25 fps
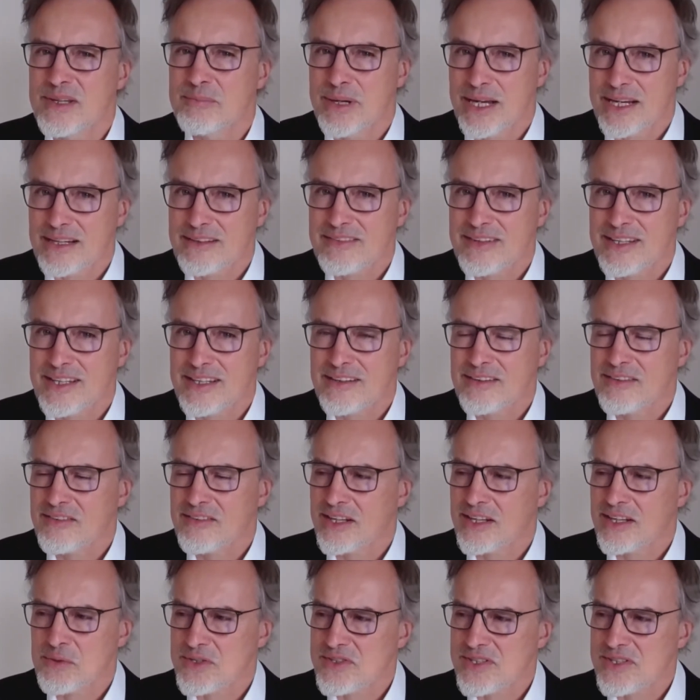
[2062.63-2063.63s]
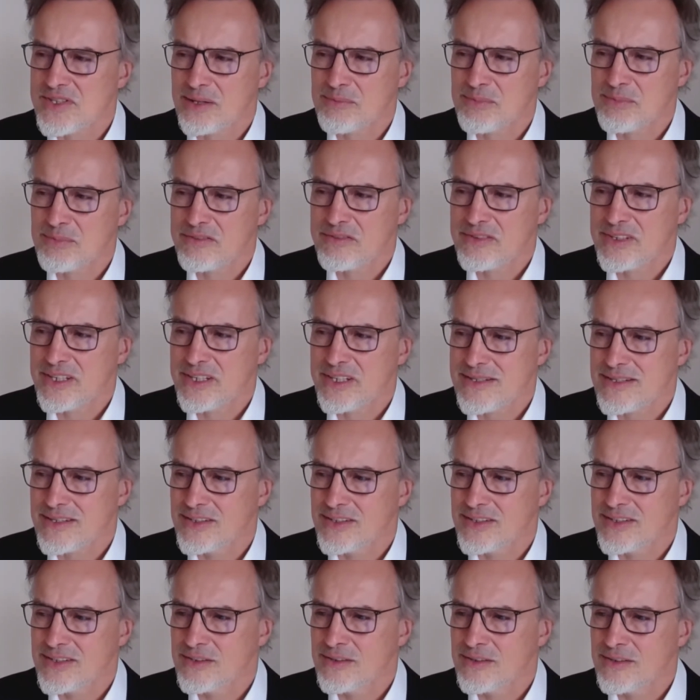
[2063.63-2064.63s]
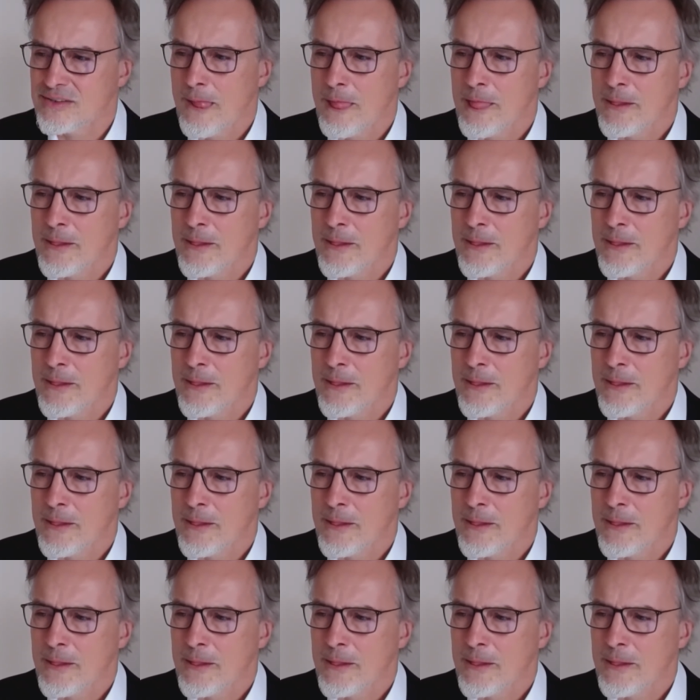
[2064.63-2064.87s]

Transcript: back then. That was a couple of years ago,